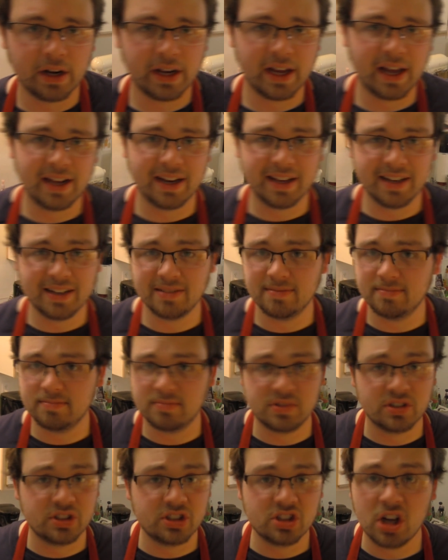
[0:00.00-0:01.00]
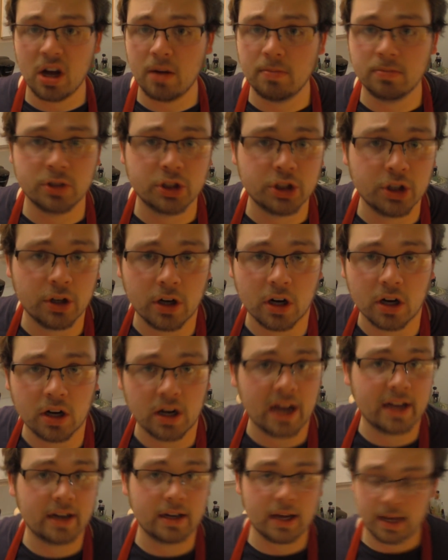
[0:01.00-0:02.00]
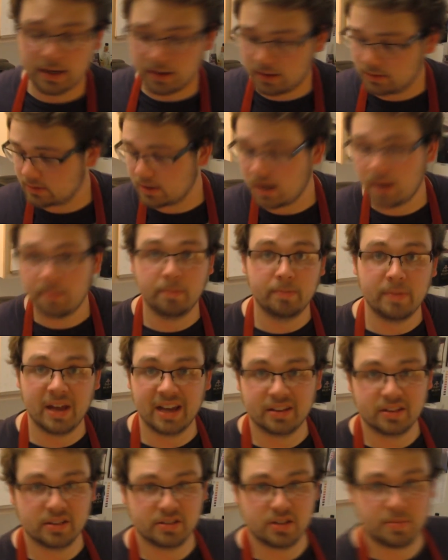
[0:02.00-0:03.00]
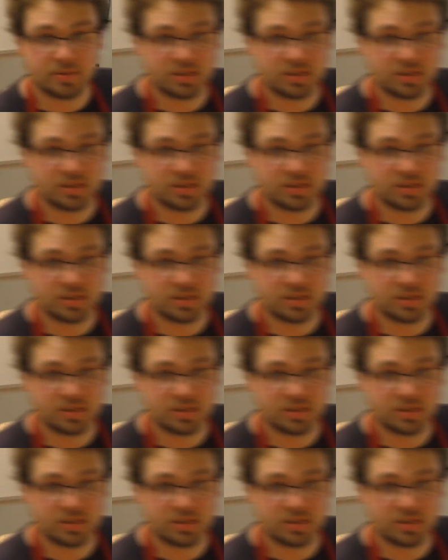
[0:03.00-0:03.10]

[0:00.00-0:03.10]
gonna add in some sugar. I'm making this up